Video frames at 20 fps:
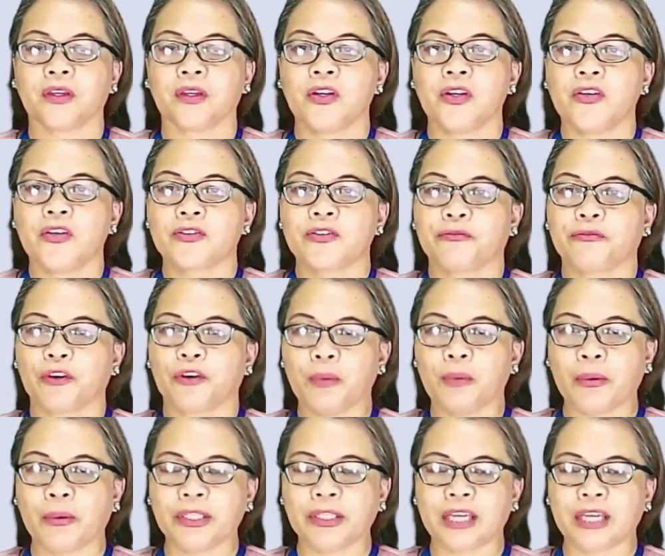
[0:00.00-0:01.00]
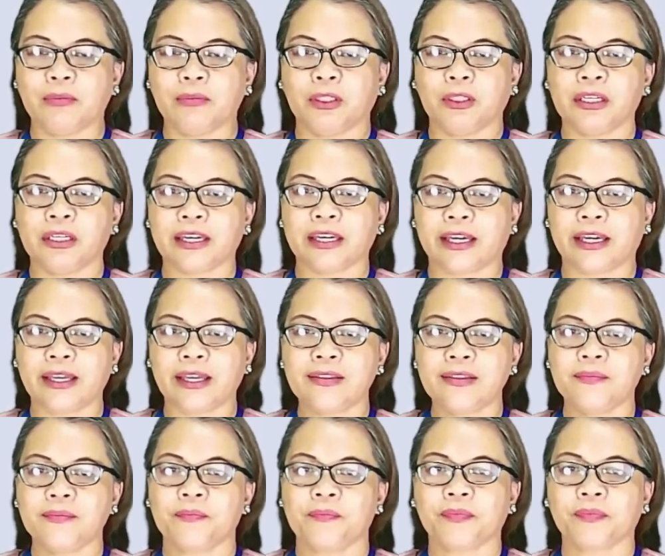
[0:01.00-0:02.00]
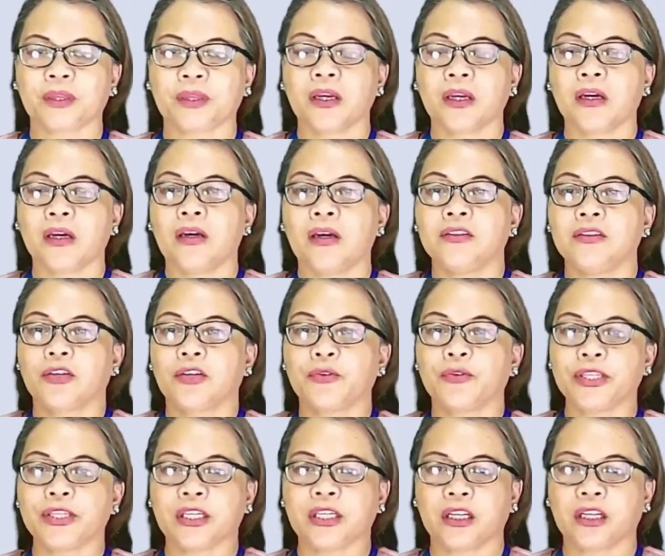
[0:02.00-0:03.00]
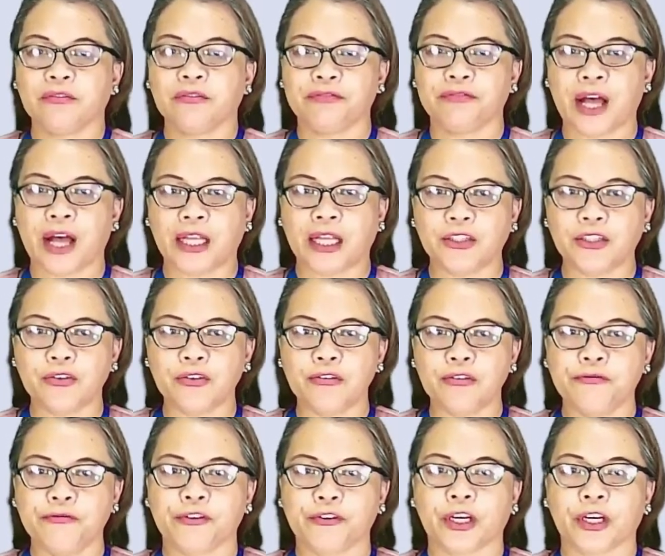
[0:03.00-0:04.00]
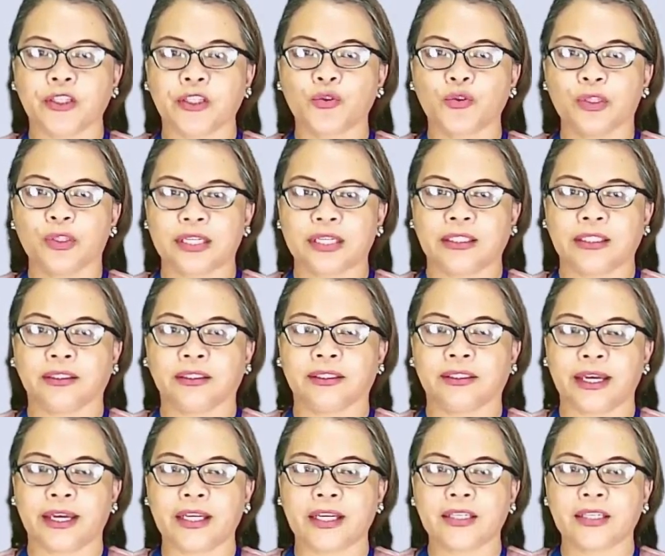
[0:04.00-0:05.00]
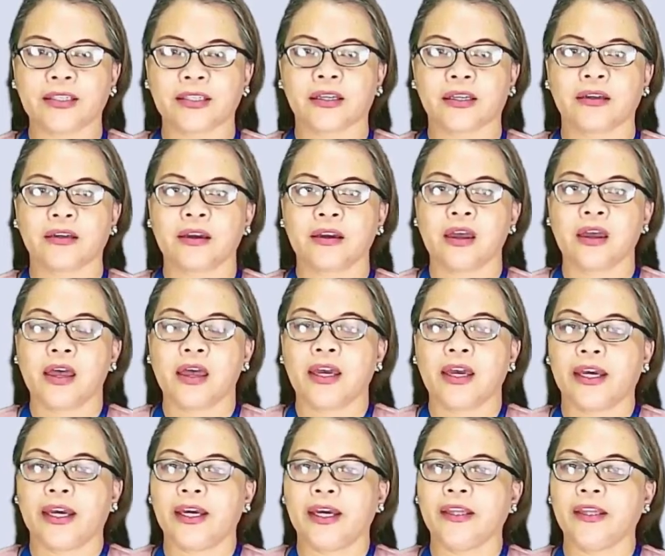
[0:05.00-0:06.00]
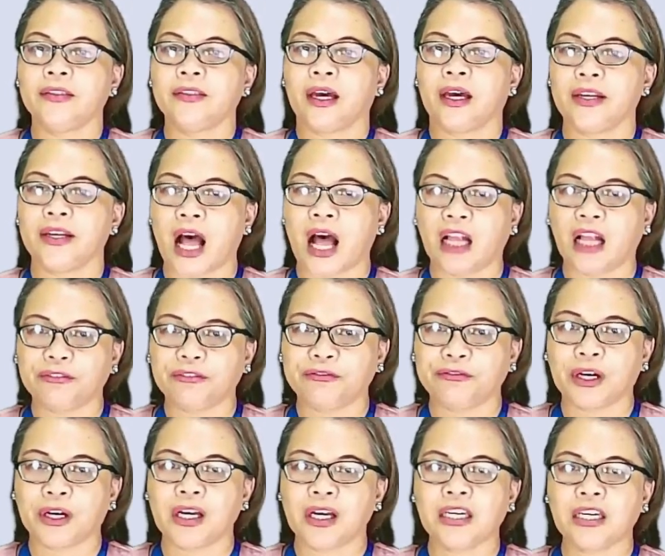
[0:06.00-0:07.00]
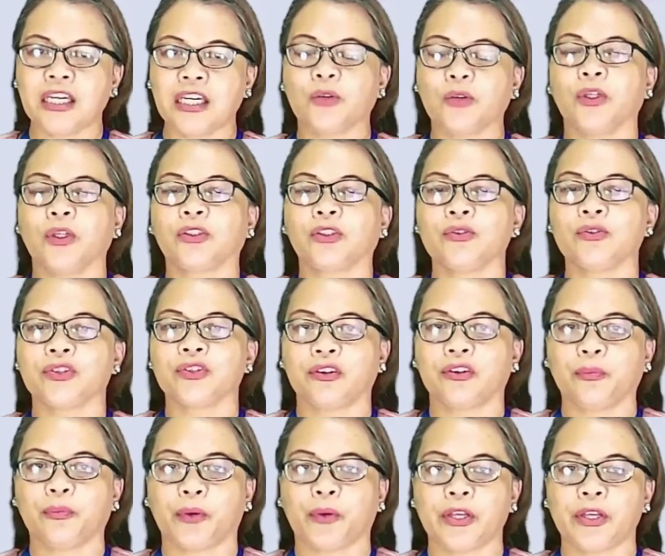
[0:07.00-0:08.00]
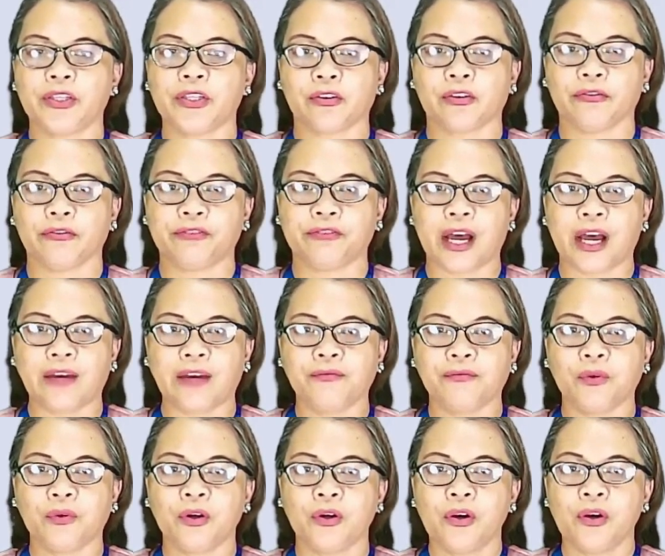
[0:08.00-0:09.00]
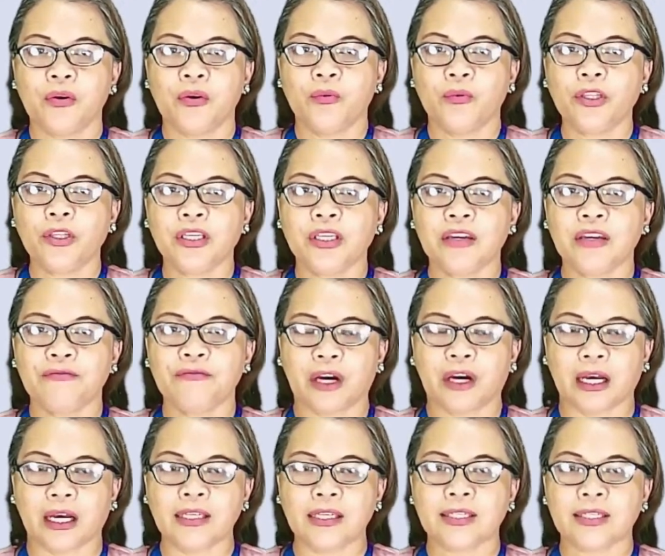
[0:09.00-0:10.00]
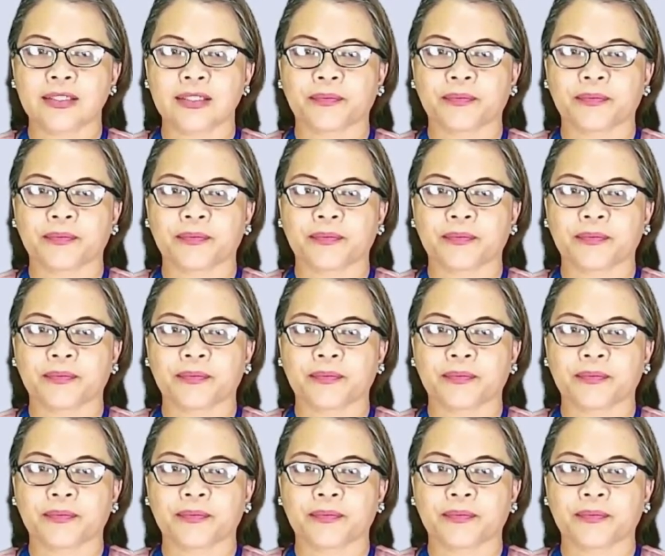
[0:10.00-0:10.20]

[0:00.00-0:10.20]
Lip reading: So from our table again, the critical value for a two-tailed test and an alpha equal to 0.05 would give us